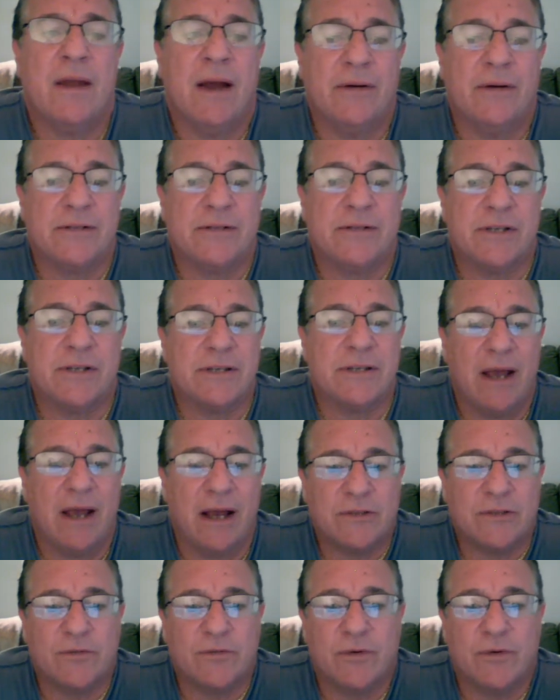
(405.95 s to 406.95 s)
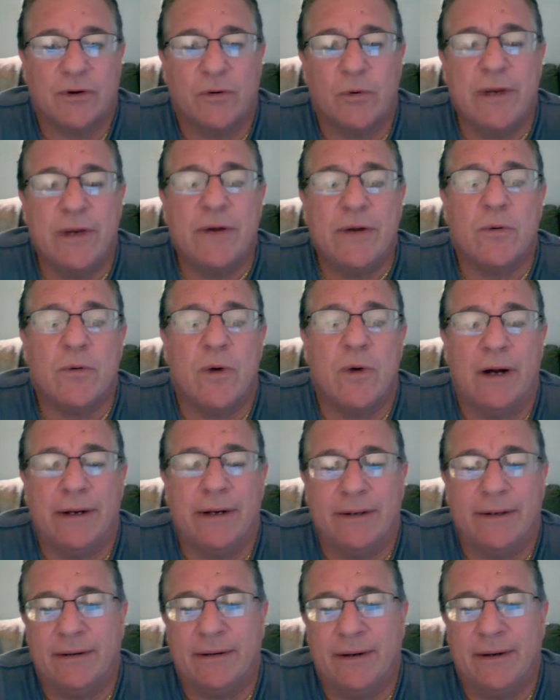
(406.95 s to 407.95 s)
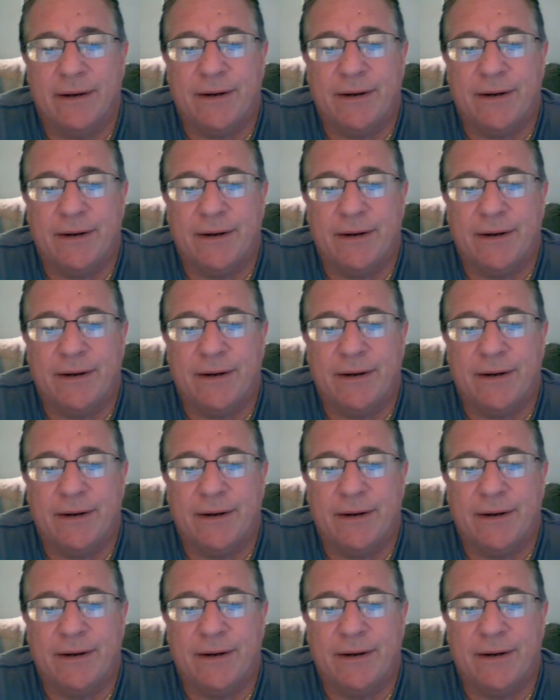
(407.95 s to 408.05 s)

I was just asked for week 1,